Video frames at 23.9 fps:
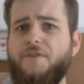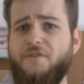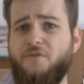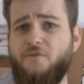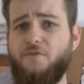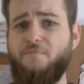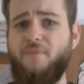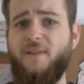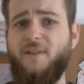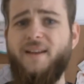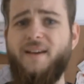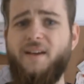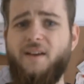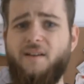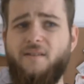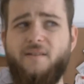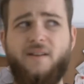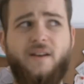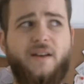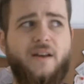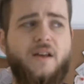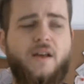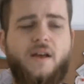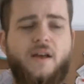to play.
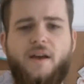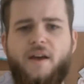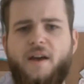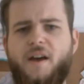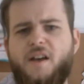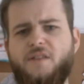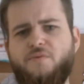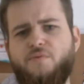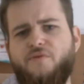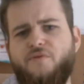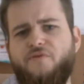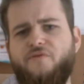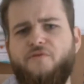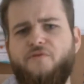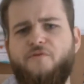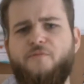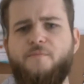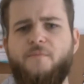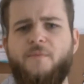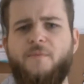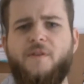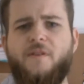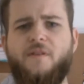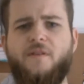As with
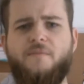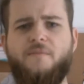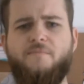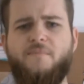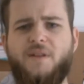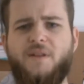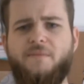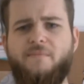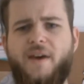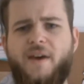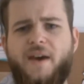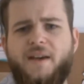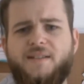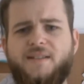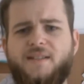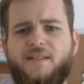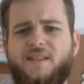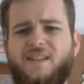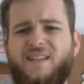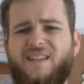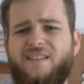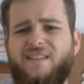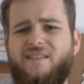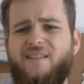the
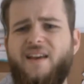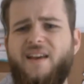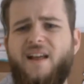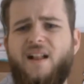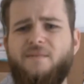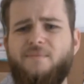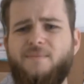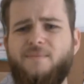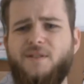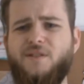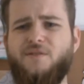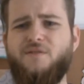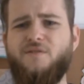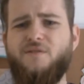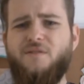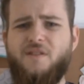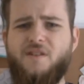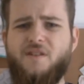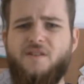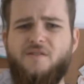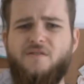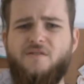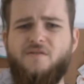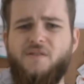min-maxing, it helps to
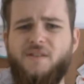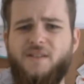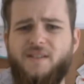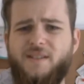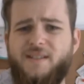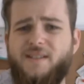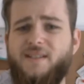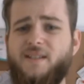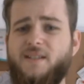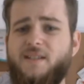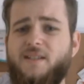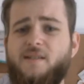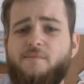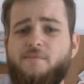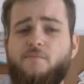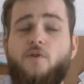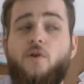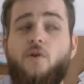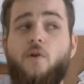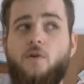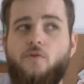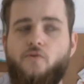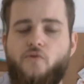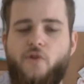know the system
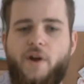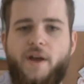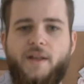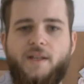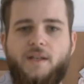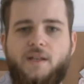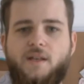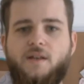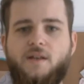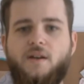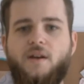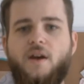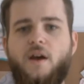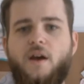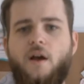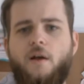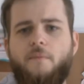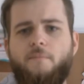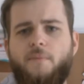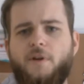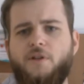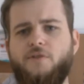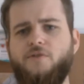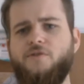already,
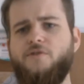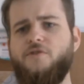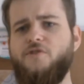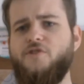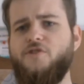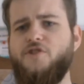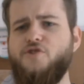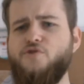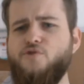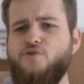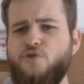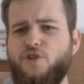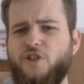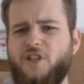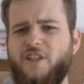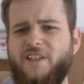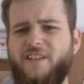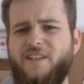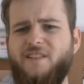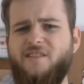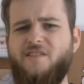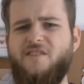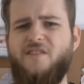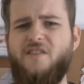but you're
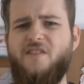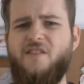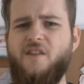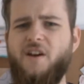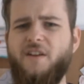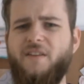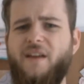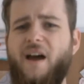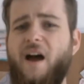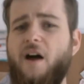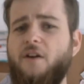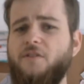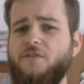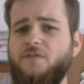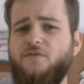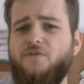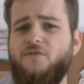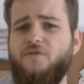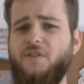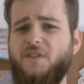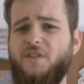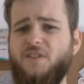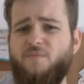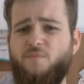usually not out
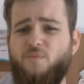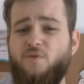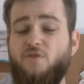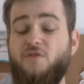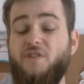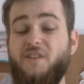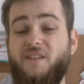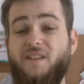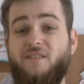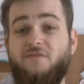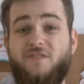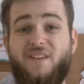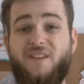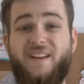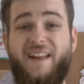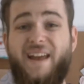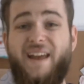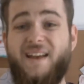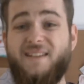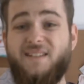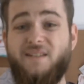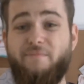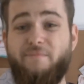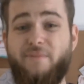to exploit how
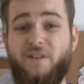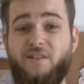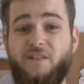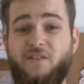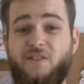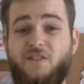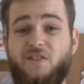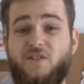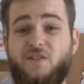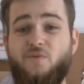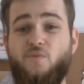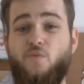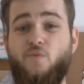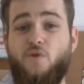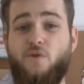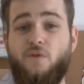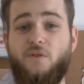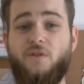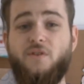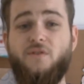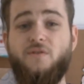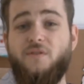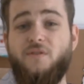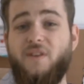class abilities
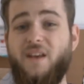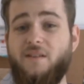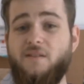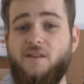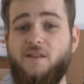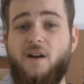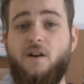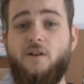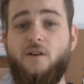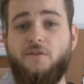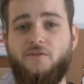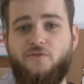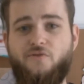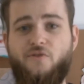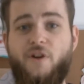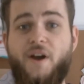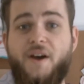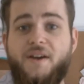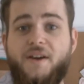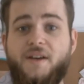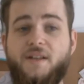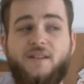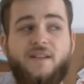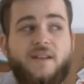work together
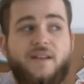outright.